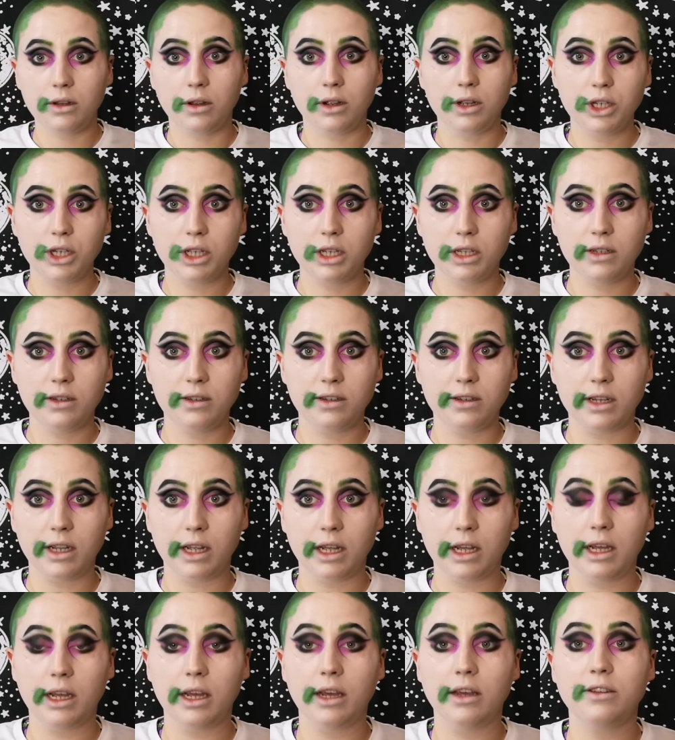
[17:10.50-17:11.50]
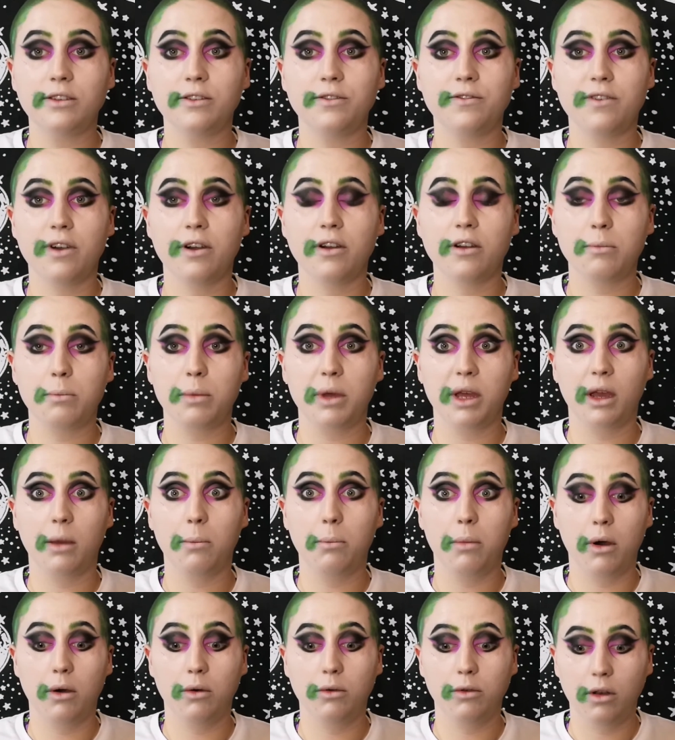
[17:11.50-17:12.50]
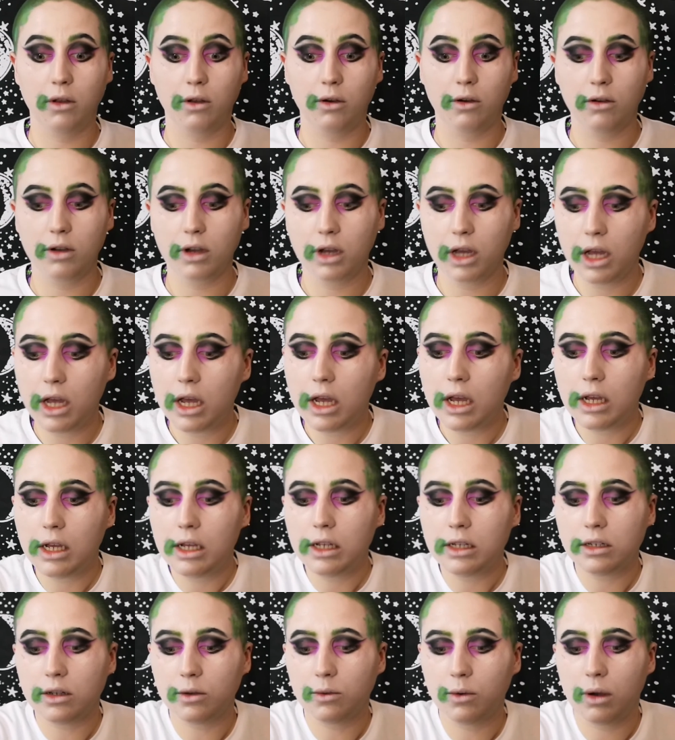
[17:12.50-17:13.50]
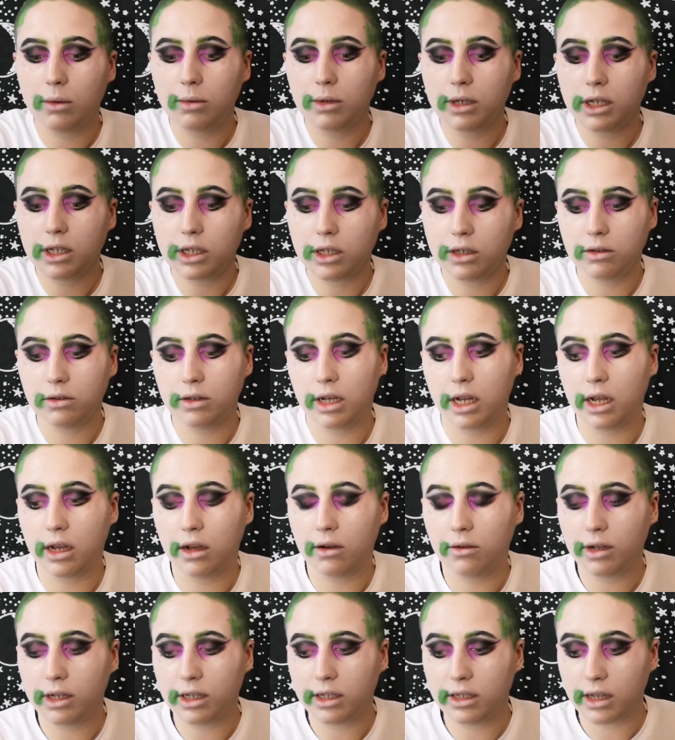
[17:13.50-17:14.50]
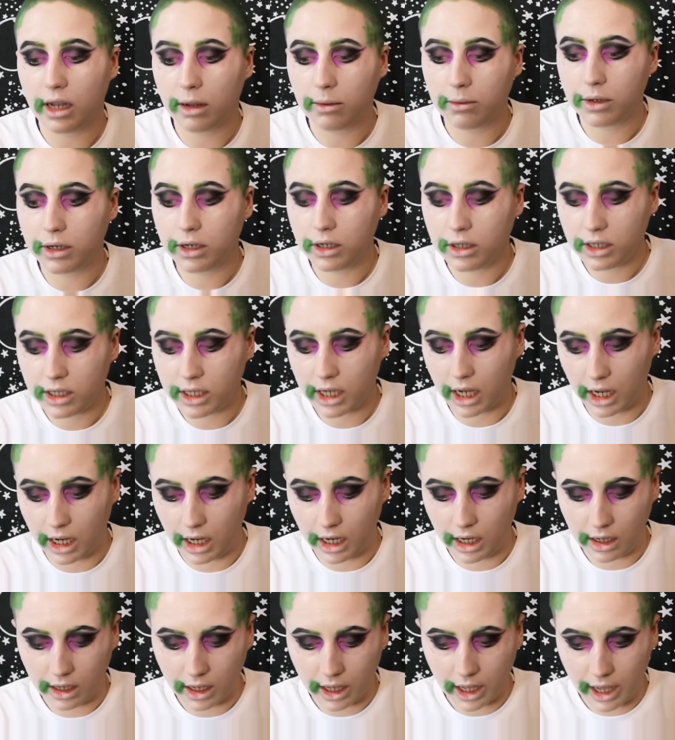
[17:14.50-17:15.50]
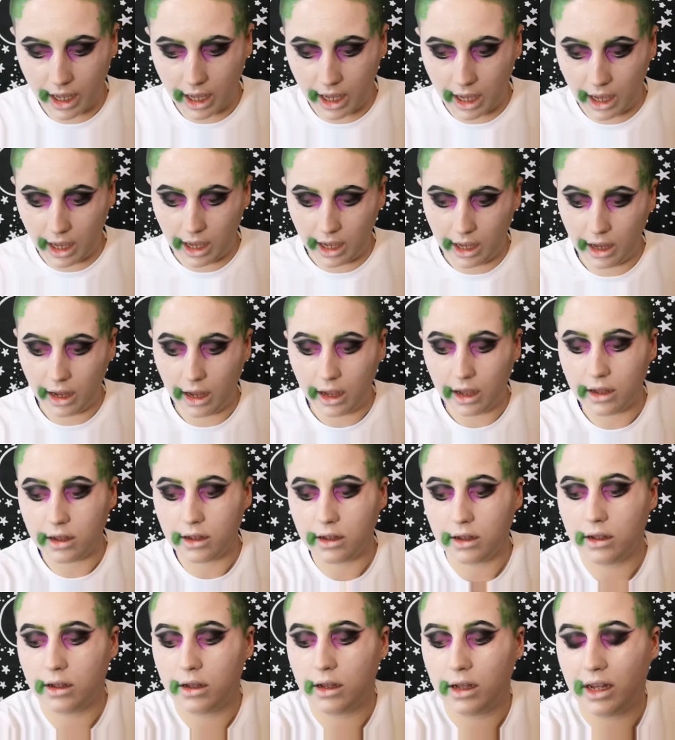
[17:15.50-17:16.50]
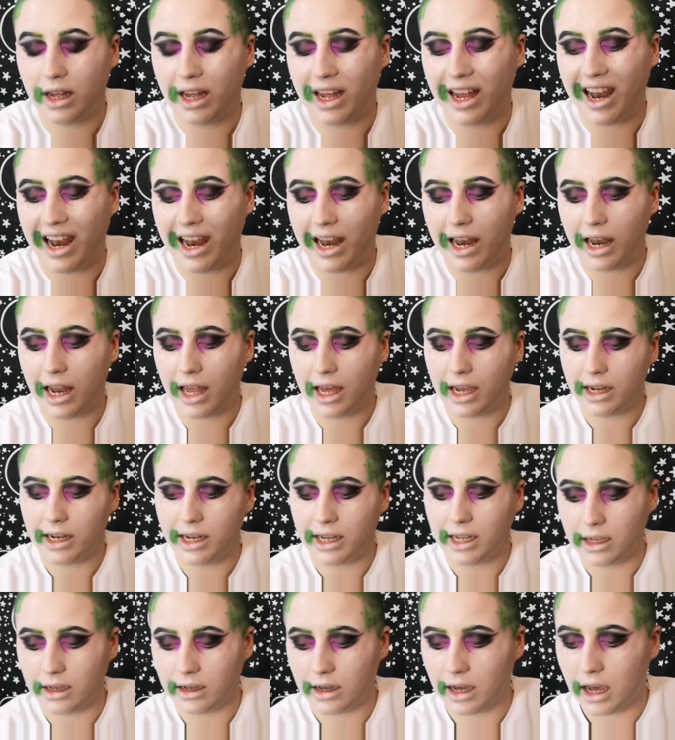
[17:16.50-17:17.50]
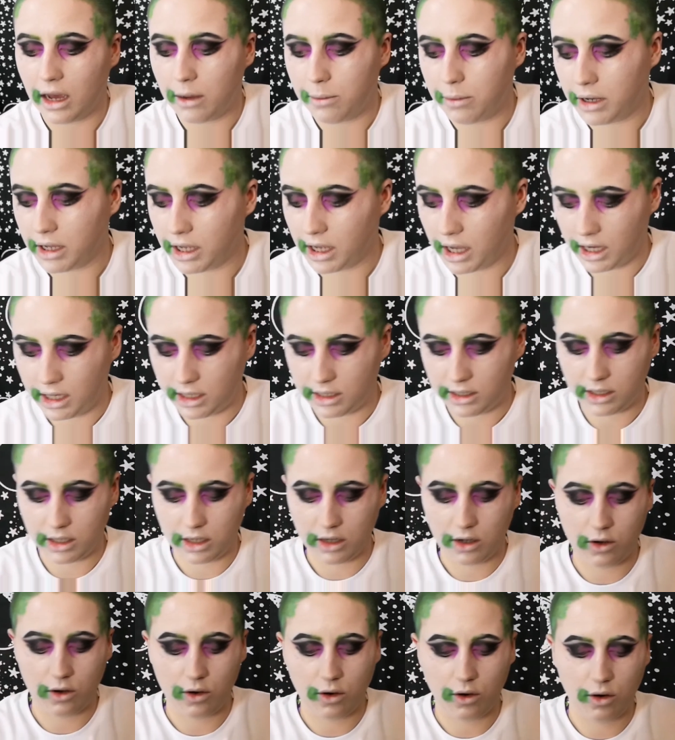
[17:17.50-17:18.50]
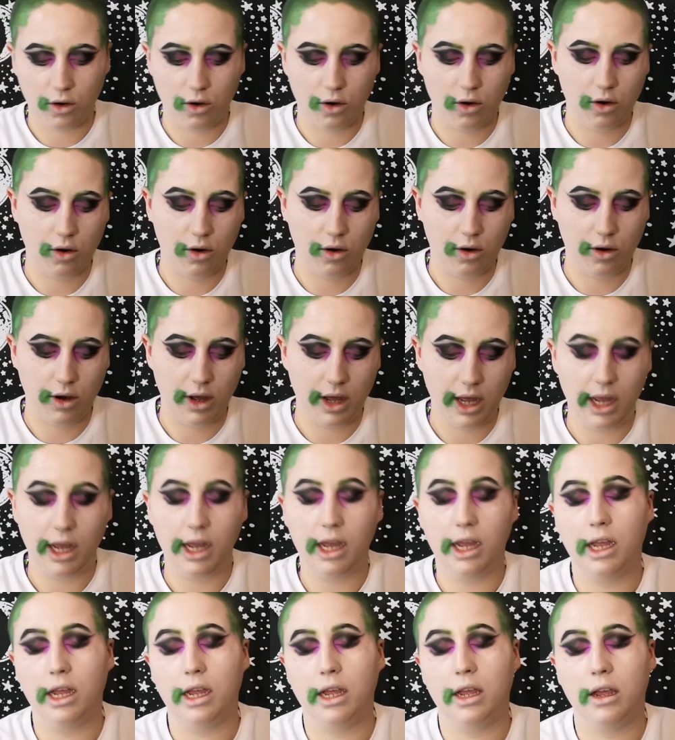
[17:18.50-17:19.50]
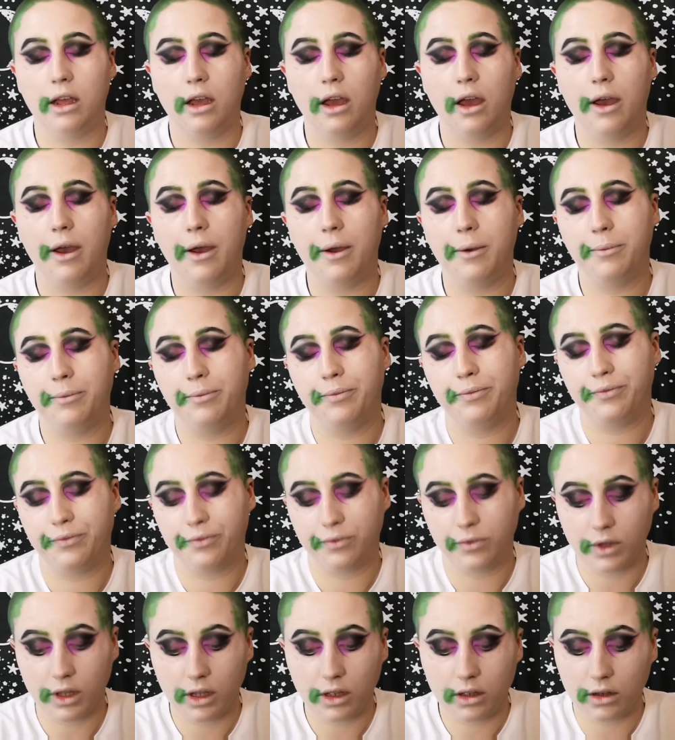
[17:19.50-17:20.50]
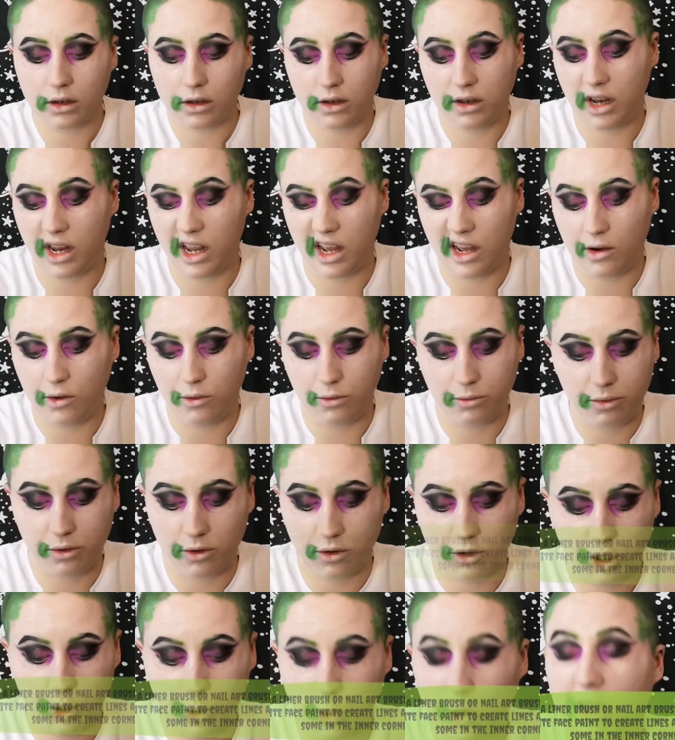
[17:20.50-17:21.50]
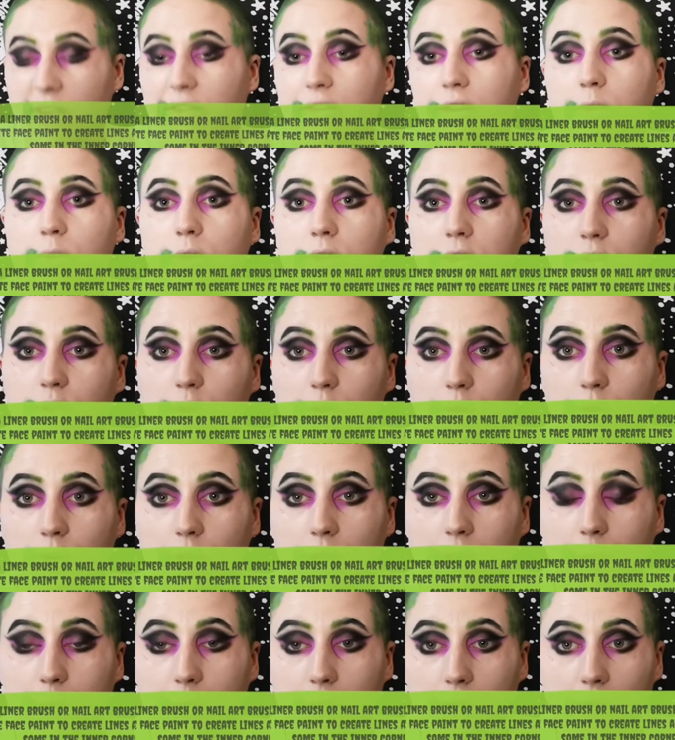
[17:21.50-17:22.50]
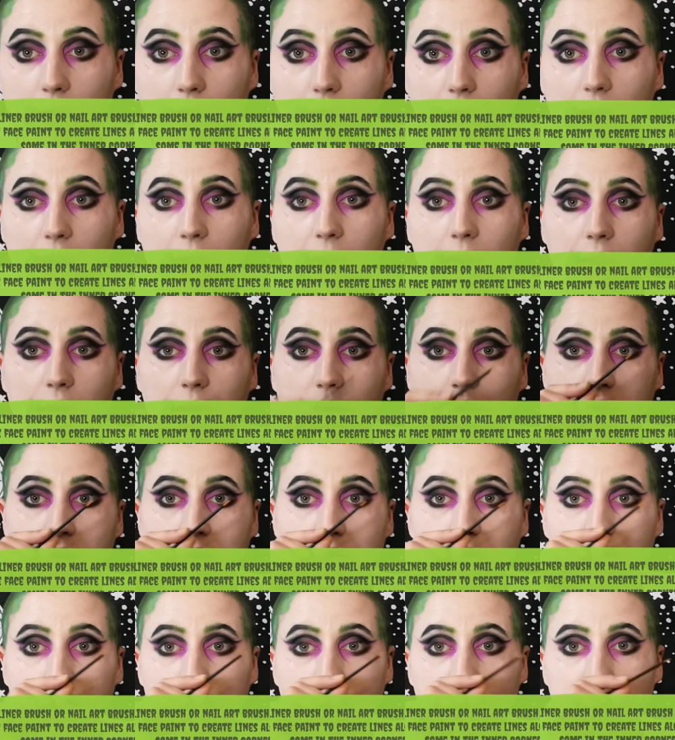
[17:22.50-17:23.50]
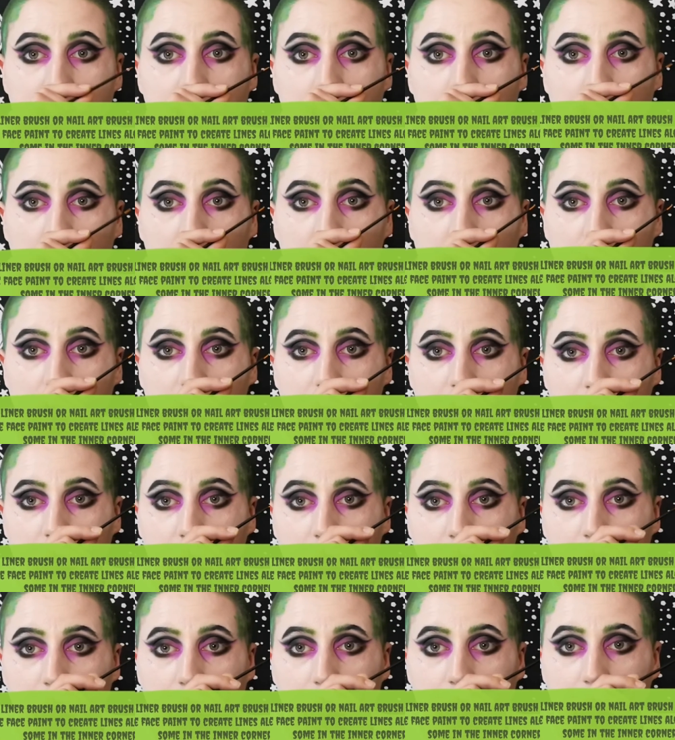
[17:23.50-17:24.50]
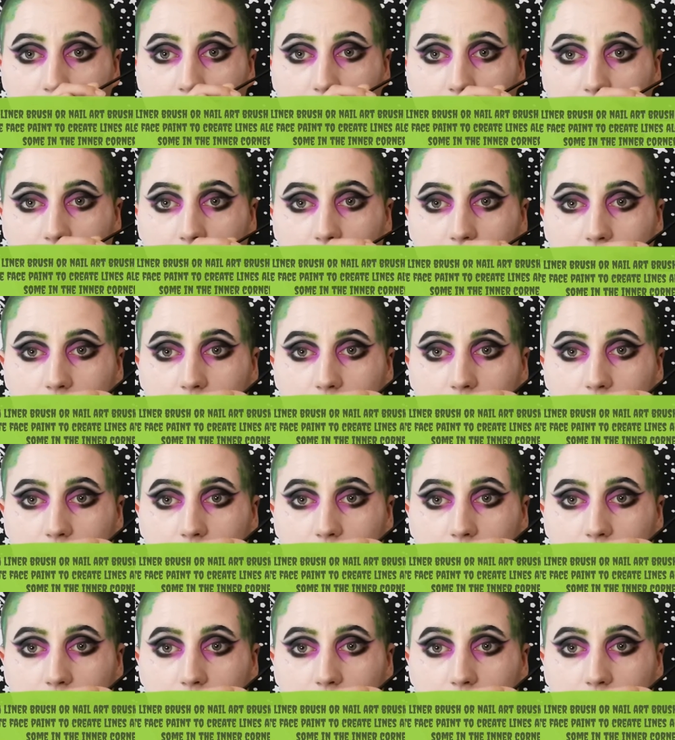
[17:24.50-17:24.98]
So as you can see, it's a very big bold look. So what I'm going to do now is I'm going to take a lining applicator or a nail brush, whatever you want to call them, and it's just a very thin